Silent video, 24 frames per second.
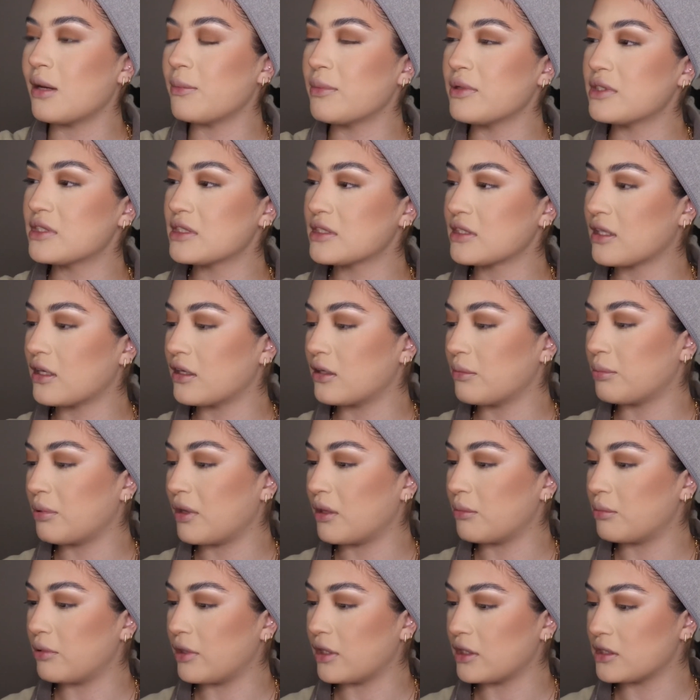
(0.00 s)
this ColourPop
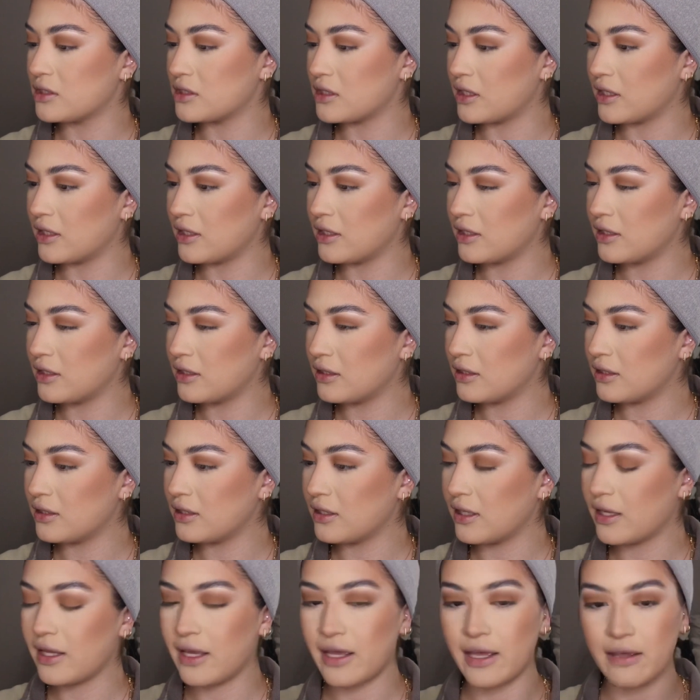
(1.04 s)
brush
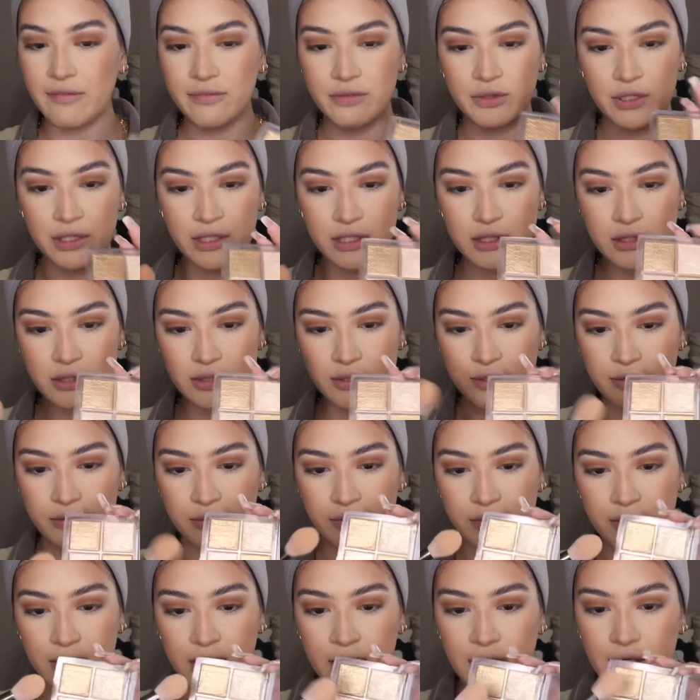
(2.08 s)
in F32, and
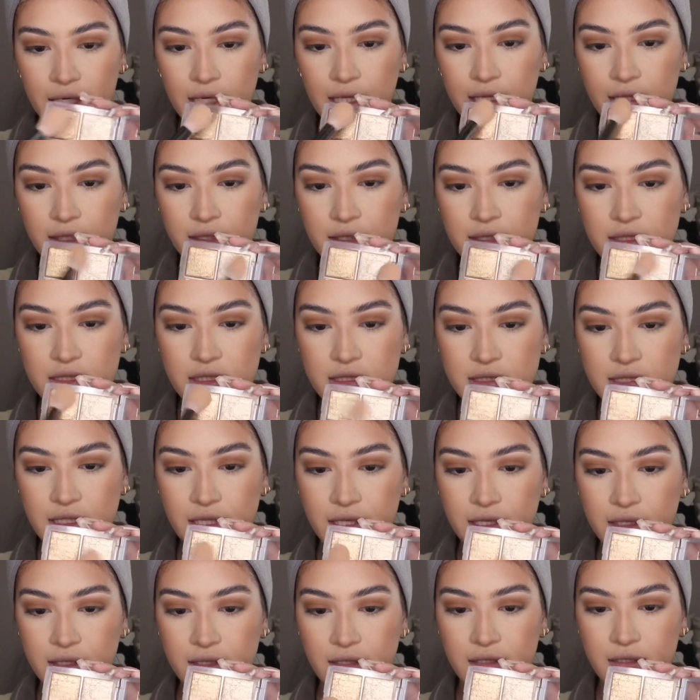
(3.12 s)
I literally just
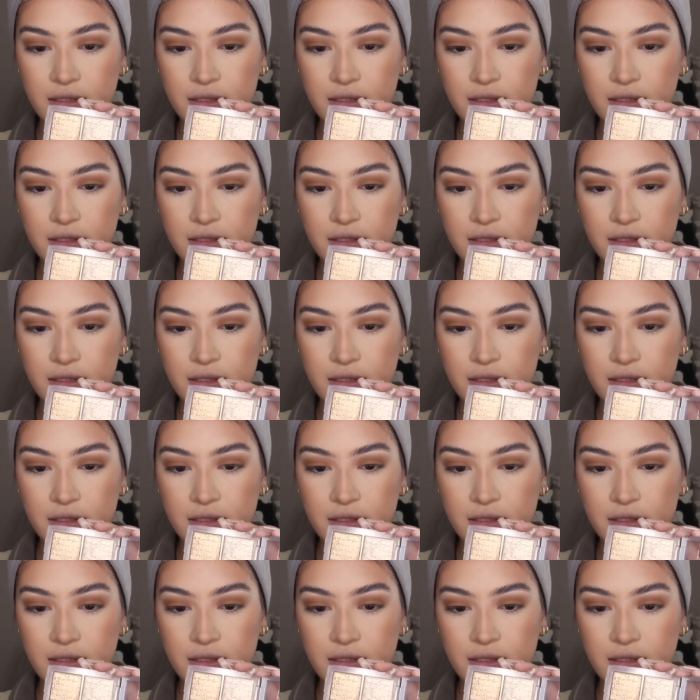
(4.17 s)
like